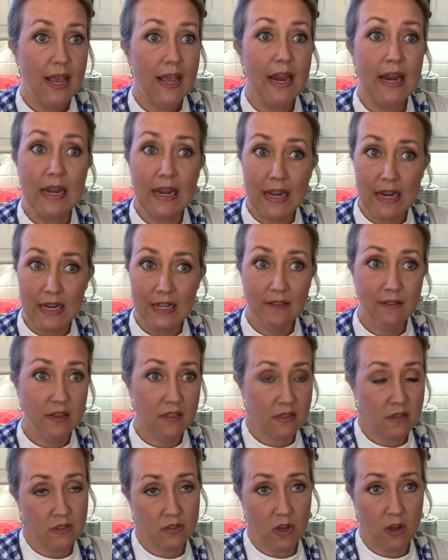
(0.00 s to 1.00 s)
and eating
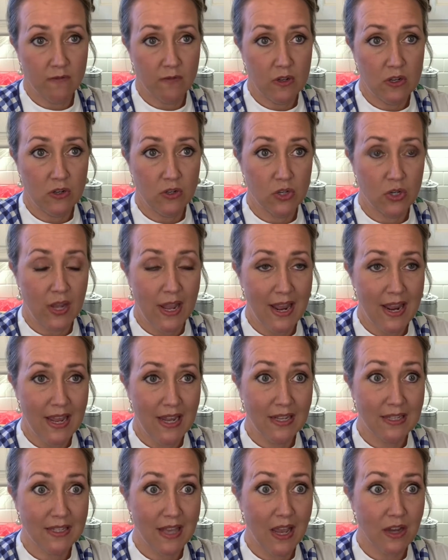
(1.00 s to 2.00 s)
this as often as you
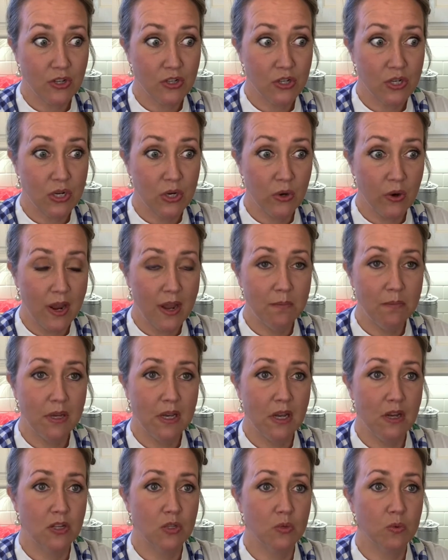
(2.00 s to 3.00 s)
can is actually great
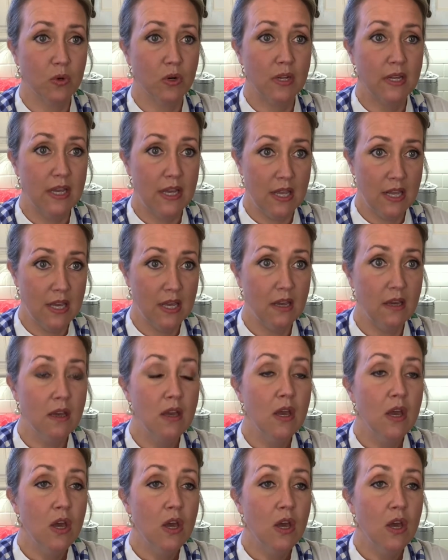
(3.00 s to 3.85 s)
because we're getting